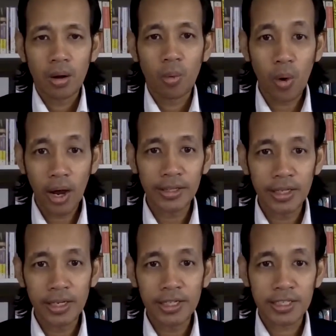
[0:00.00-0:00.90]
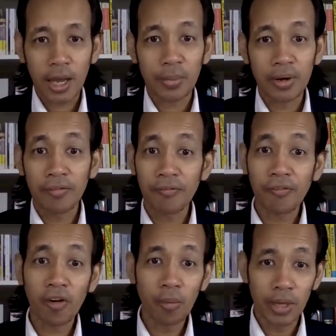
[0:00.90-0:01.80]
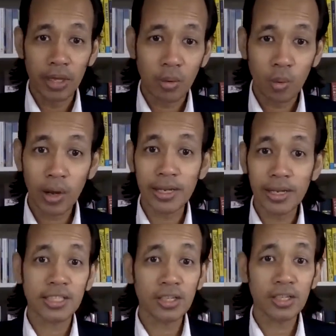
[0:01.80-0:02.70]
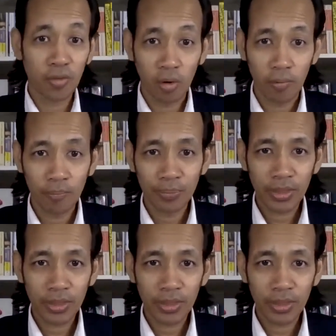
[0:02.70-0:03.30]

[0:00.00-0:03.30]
why did this happen for me? What is this for?